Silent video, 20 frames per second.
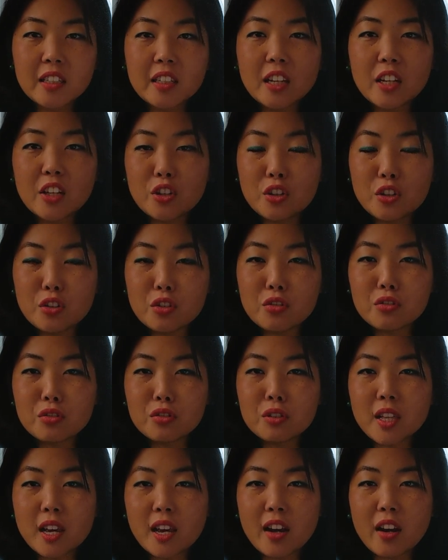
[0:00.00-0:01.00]
can use
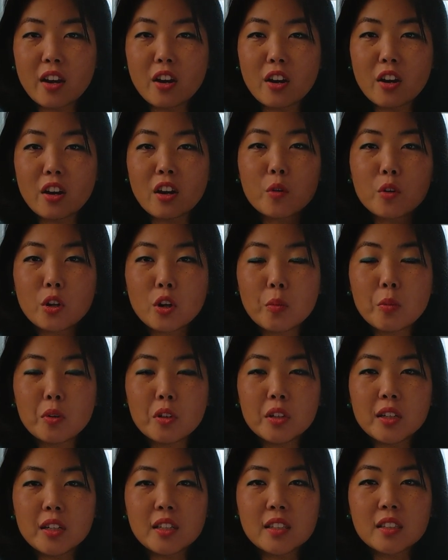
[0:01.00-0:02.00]
their
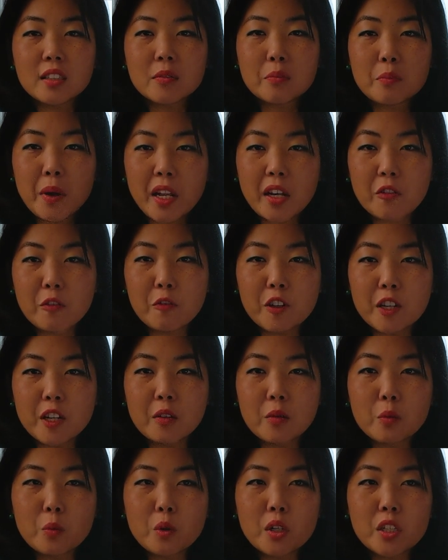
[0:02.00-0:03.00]
globalist benefit
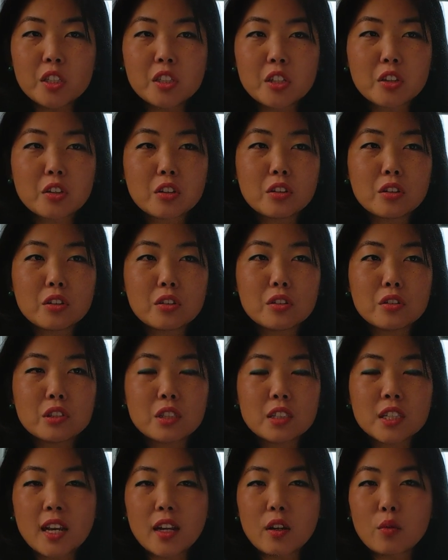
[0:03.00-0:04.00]
which
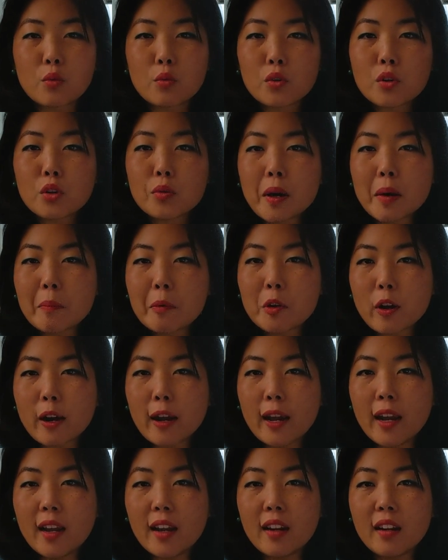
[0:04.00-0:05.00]
includes like room
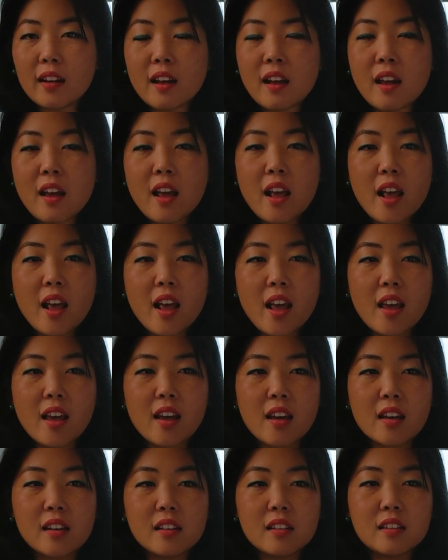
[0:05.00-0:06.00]
upgrade
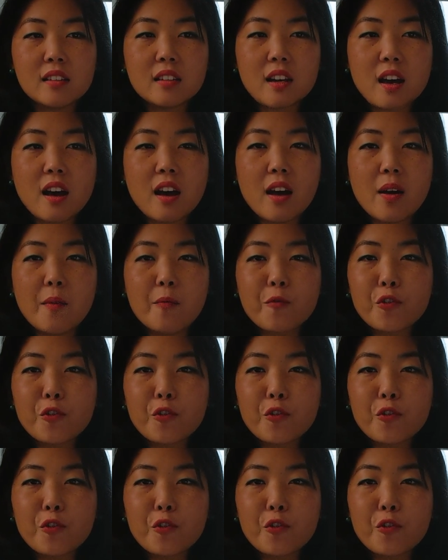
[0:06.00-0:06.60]
and um,